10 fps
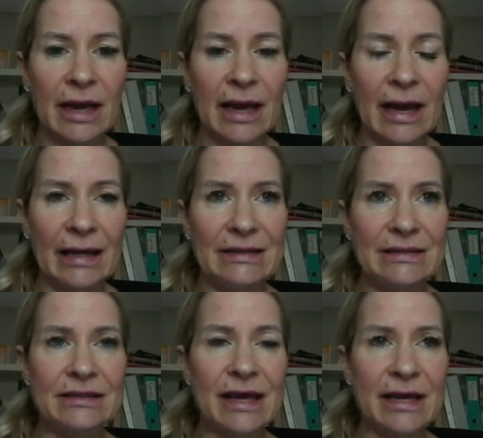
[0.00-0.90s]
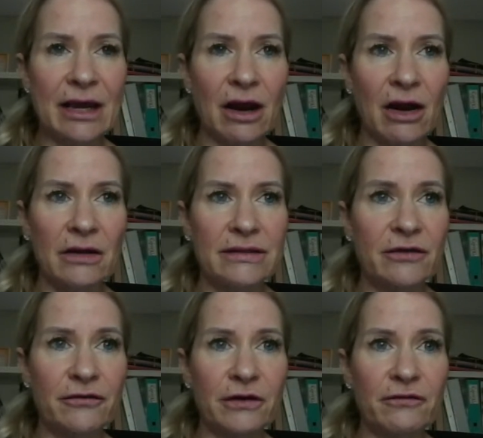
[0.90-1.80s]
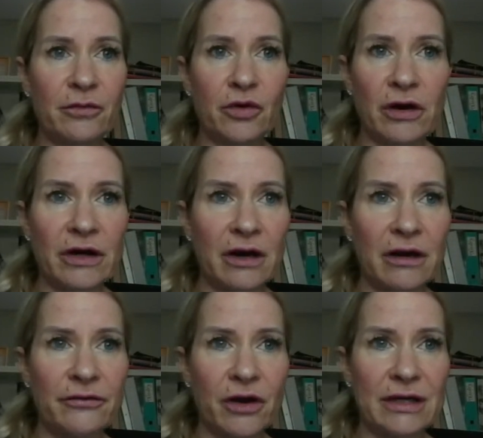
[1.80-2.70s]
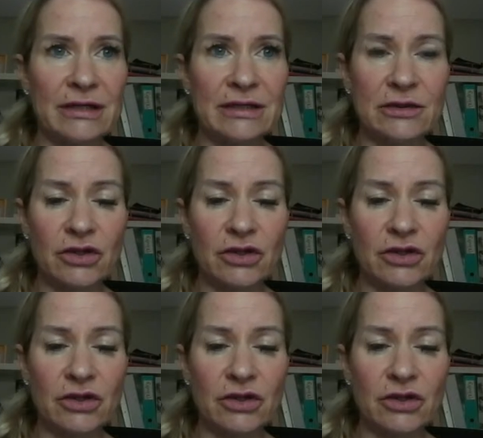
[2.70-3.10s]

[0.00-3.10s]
and they are suffering from chronic arthritis,